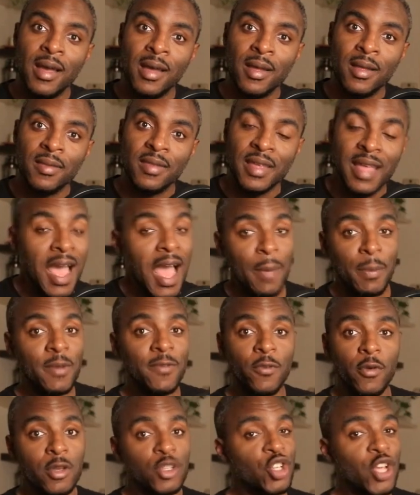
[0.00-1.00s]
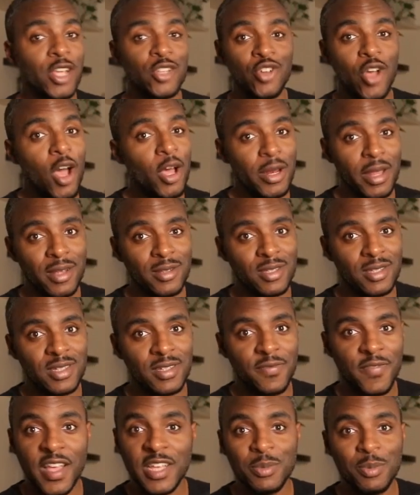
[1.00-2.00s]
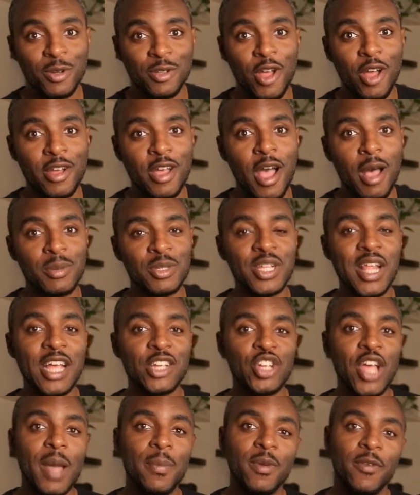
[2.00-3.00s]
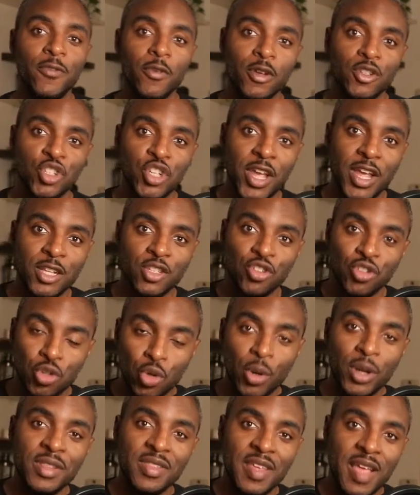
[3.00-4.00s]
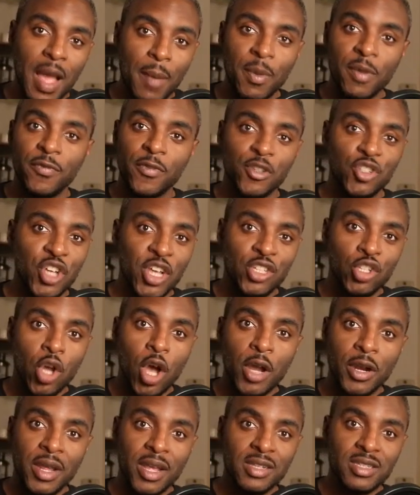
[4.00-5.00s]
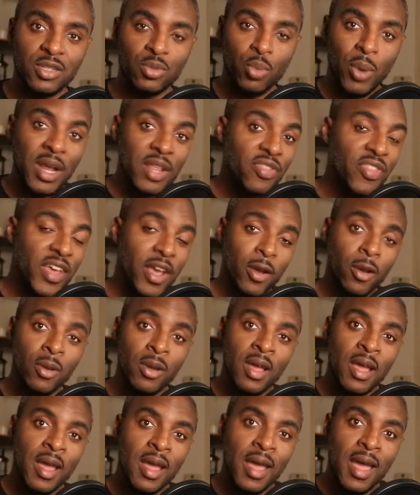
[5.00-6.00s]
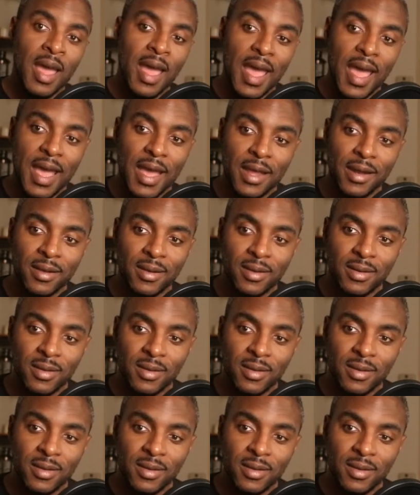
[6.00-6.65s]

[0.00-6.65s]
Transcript: the Happy for a Change audience, facebook.com/Happy for a Change. Join the Happy for a Change audience right there. And